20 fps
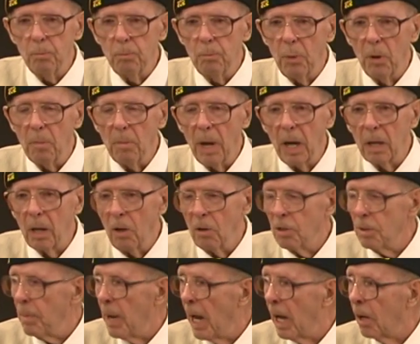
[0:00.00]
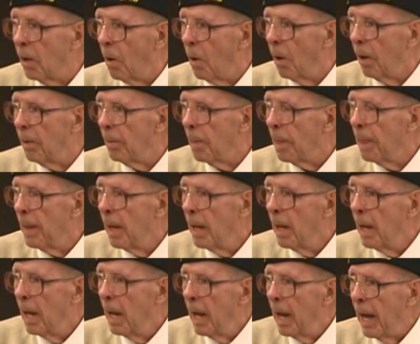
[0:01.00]
put my clothes back on,
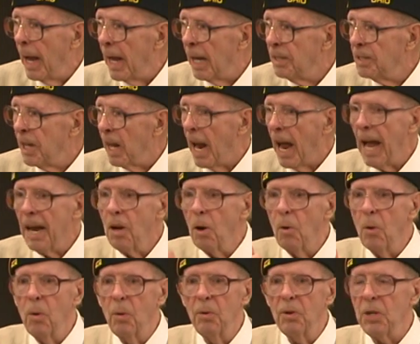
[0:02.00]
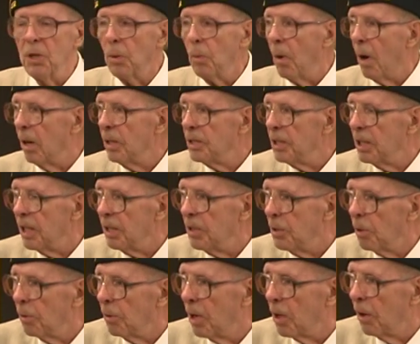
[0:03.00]
and said, I know who you are. She said,
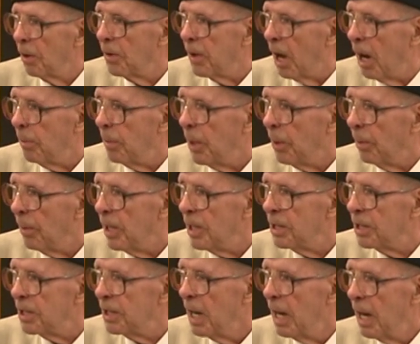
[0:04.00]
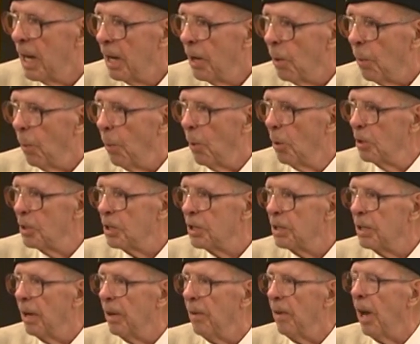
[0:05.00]
you're little Tommy Reese,
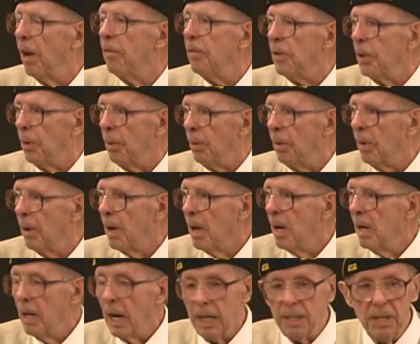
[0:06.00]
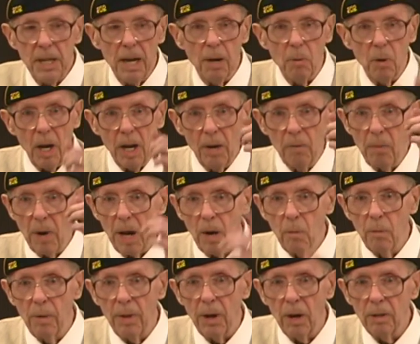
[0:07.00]
Ruth's nephew. I said, yeah, well, live right
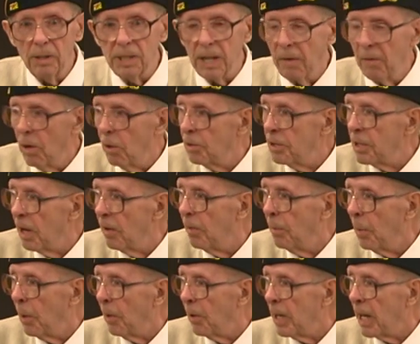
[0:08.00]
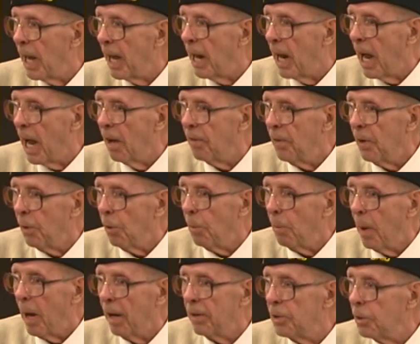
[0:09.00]
over there at 707 Marietta Avenue,
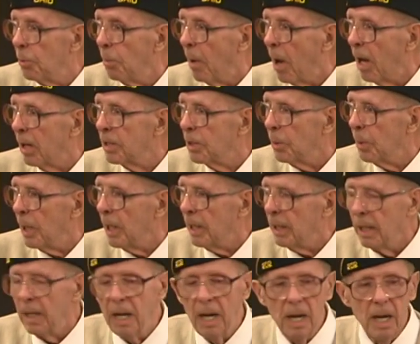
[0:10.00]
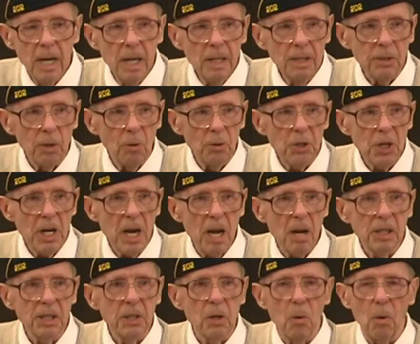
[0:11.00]
about two blocks away. So she
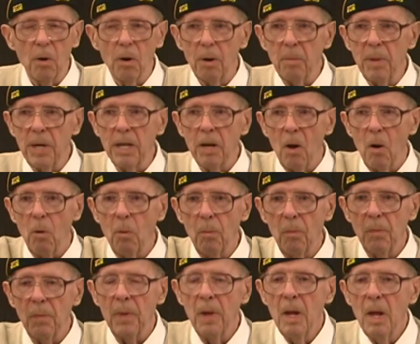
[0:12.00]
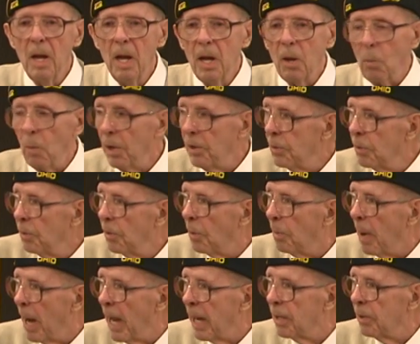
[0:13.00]
escorted me home, went through the
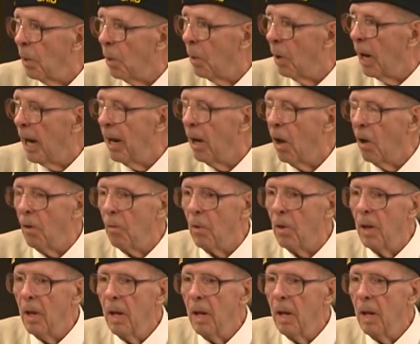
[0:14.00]
back door, and uh, um,